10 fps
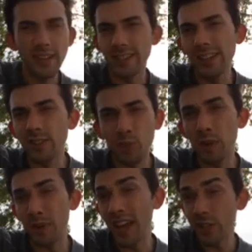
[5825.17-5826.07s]
It's illegal
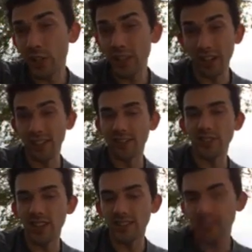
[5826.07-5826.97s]
to be a pedestrian on
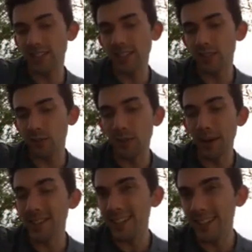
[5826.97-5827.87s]
interstates. It's illegal to be
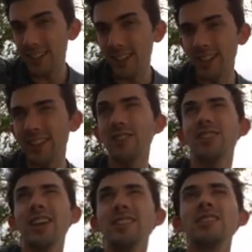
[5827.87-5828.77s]
a bicyclist on
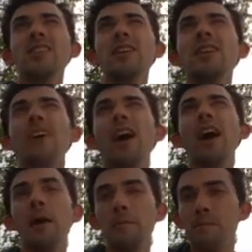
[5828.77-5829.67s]
interstates.
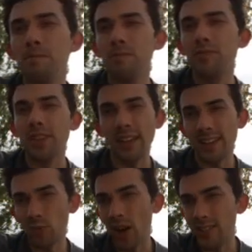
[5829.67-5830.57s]

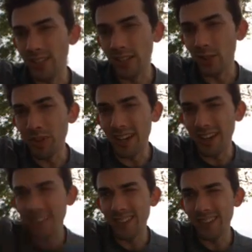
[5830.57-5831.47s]
And that's why it's illegal to
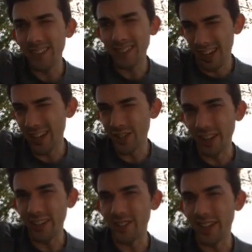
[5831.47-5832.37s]

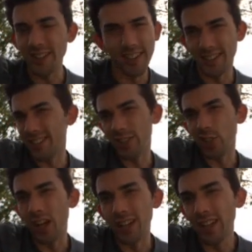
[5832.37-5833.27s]
hitchhike on interstates, because it's
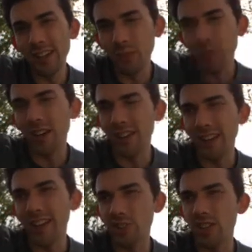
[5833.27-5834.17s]
just illegal to be on
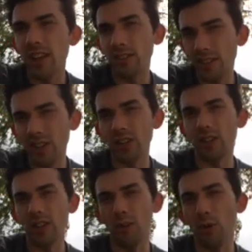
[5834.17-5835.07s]
an interstate unless
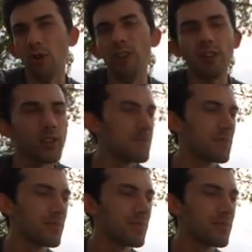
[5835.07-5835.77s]
you're a motor vehicle.